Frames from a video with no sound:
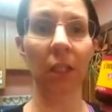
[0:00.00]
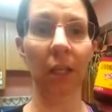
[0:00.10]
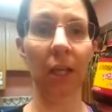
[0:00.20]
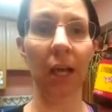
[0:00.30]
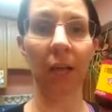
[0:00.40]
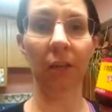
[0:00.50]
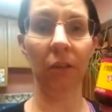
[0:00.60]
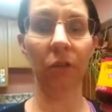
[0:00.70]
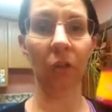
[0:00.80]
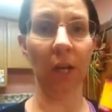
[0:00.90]

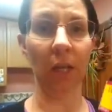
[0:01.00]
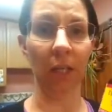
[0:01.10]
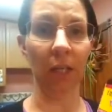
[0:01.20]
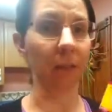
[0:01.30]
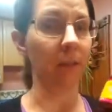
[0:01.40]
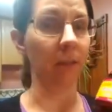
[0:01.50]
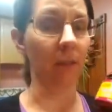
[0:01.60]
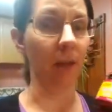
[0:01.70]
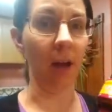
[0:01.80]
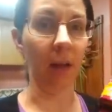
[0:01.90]
active dry yeast,
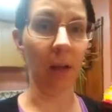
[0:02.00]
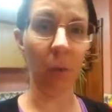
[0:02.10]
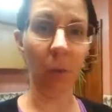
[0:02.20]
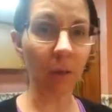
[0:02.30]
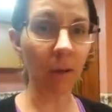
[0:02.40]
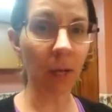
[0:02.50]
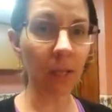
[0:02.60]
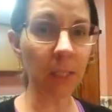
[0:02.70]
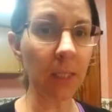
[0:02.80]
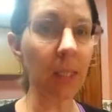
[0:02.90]
not quick rise
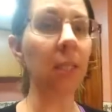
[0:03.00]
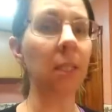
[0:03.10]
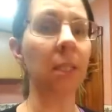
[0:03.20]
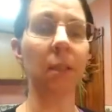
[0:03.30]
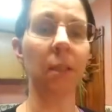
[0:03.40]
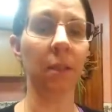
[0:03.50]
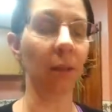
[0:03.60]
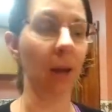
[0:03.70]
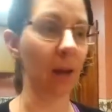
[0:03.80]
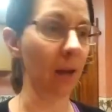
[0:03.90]
yeast,
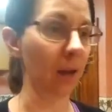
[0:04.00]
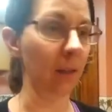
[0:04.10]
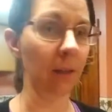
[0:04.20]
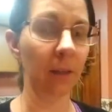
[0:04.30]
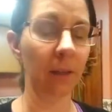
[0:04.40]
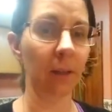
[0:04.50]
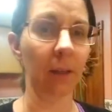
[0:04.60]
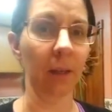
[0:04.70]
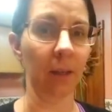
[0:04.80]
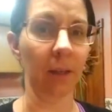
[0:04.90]
not,
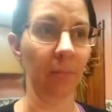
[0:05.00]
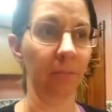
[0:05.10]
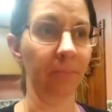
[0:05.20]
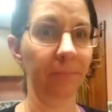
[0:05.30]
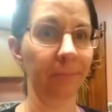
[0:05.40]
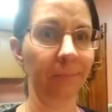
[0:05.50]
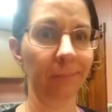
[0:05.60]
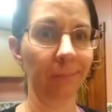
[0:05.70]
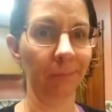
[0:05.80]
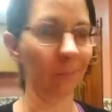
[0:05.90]
I
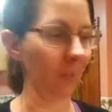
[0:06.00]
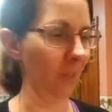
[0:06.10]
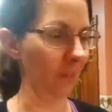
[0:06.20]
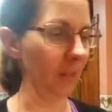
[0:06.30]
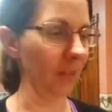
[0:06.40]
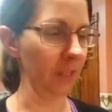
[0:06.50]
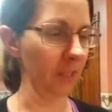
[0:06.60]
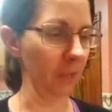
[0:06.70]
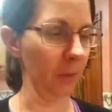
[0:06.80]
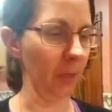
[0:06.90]
think that's the other
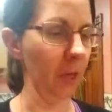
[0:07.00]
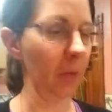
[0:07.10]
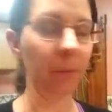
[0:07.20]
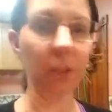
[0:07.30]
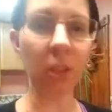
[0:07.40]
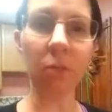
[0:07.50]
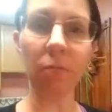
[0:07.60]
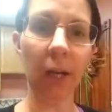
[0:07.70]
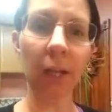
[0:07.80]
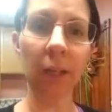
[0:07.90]
one, but just
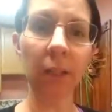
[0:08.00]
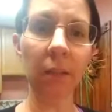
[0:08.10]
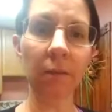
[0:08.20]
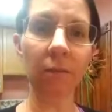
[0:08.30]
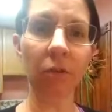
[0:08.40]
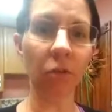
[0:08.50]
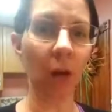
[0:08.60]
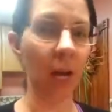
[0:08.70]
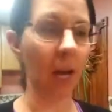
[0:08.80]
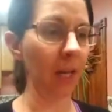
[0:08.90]
regular
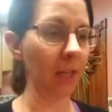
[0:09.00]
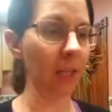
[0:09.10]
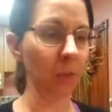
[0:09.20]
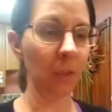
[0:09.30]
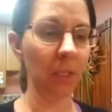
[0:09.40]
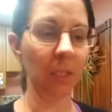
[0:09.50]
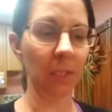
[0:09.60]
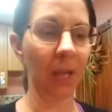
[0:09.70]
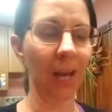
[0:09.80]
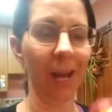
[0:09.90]
dry. This one is,
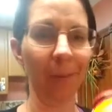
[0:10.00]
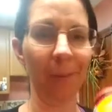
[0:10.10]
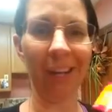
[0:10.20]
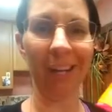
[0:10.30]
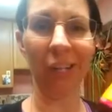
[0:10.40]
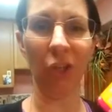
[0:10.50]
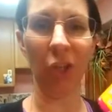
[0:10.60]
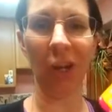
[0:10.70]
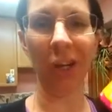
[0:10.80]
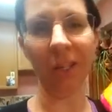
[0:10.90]
I buy it in a
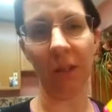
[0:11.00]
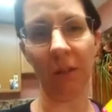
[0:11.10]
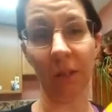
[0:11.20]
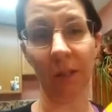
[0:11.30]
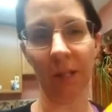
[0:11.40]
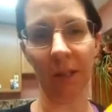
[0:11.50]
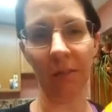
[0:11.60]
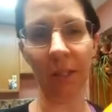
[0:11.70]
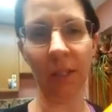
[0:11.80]
jar because I use a lot of it.